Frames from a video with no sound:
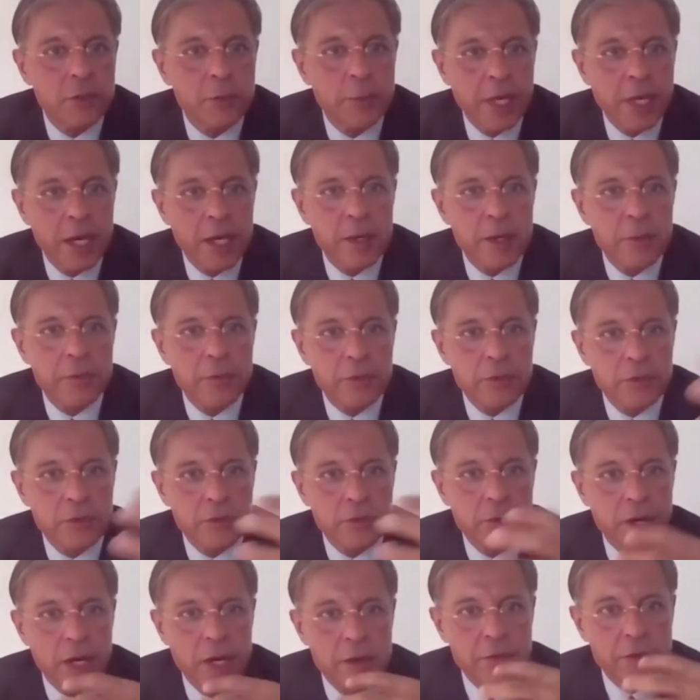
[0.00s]
need to be
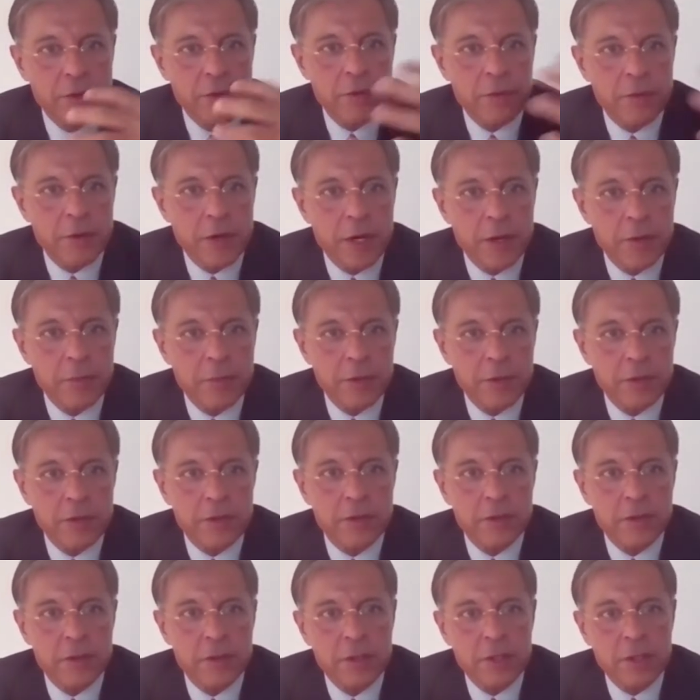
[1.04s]
able to have an
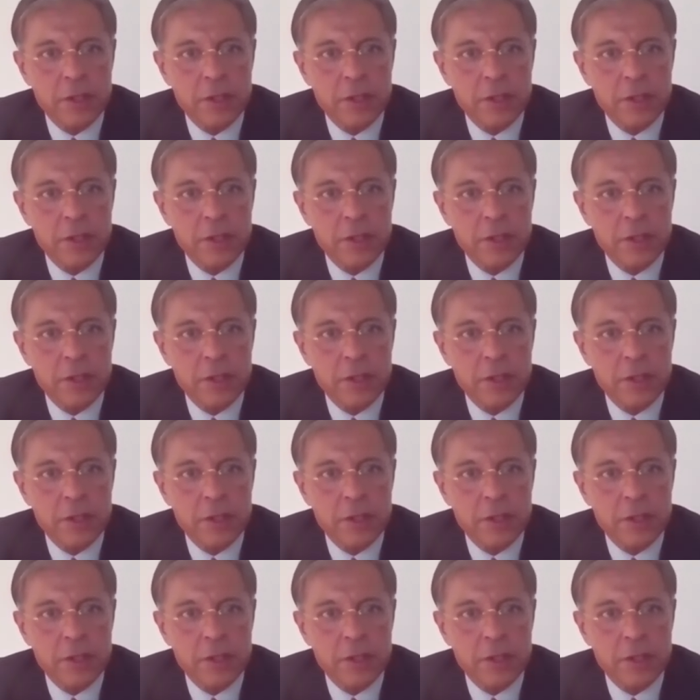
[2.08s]
environment